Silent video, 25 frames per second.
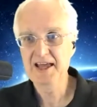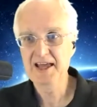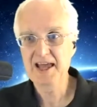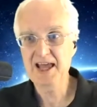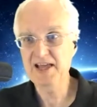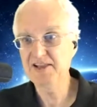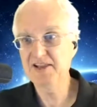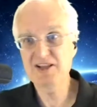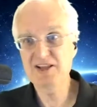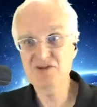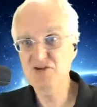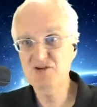
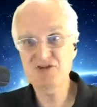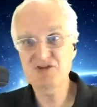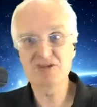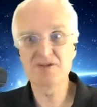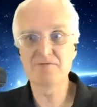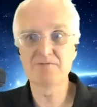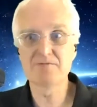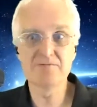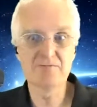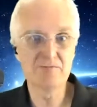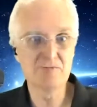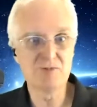and let's do
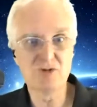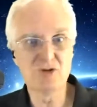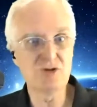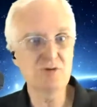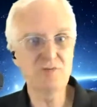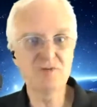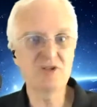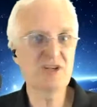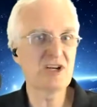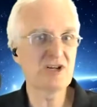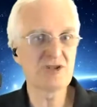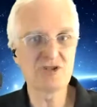some
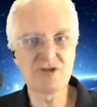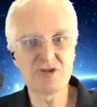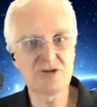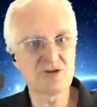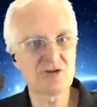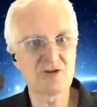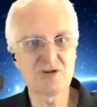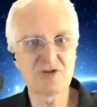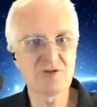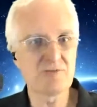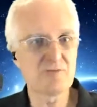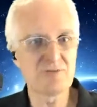Zoom sessions
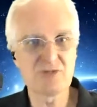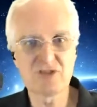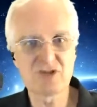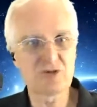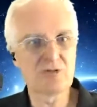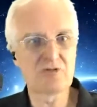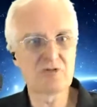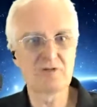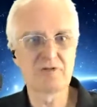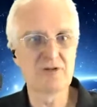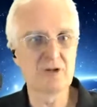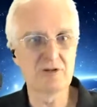or some
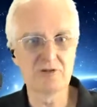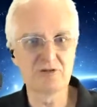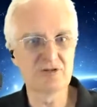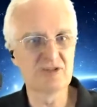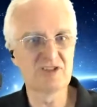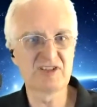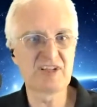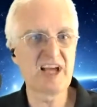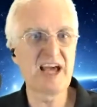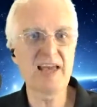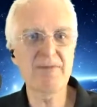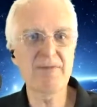
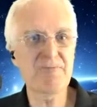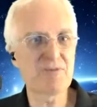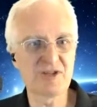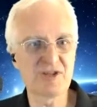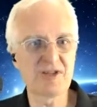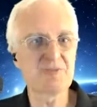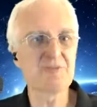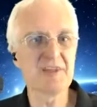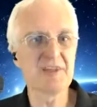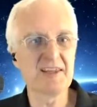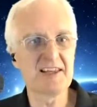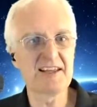Skype or
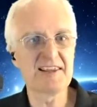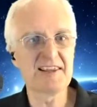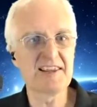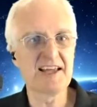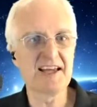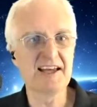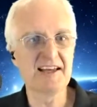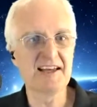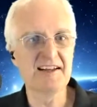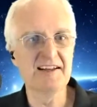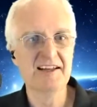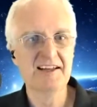something like
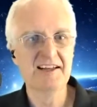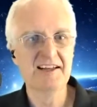that.